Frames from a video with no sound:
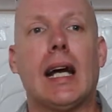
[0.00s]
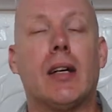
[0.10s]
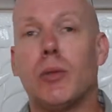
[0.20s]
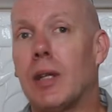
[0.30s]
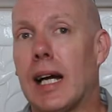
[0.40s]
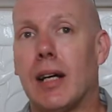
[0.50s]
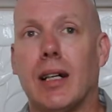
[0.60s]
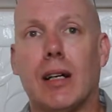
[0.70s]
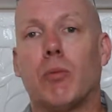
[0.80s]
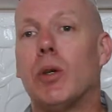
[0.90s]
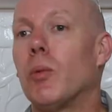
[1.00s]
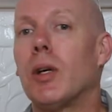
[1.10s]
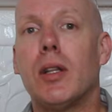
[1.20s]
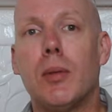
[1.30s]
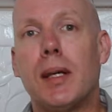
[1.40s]

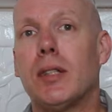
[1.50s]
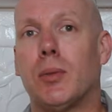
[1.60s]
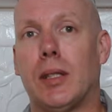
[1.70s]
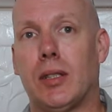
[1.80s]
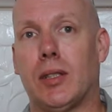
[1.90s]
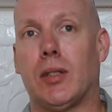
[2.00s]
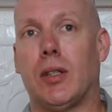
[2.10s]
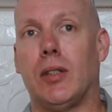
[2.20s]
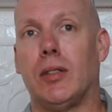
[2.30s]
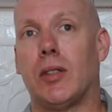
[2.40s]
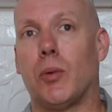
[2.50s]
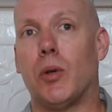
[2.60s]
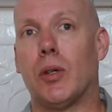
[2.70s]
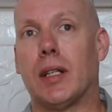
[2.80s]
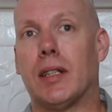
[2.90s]
what are the best ways to
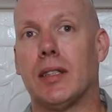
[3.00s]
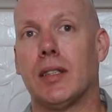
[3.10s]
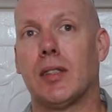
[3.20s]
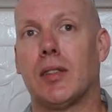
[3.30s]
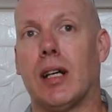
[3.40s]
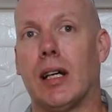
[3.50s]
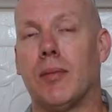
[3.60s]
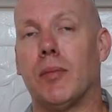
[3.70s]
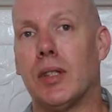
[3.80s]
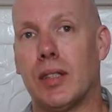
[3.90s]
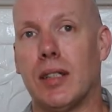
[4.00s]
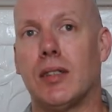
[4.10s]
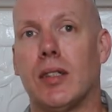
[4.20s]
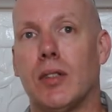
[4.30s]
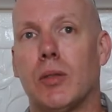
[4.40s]
organise
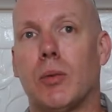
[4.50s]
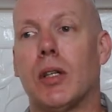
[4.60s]
resistance?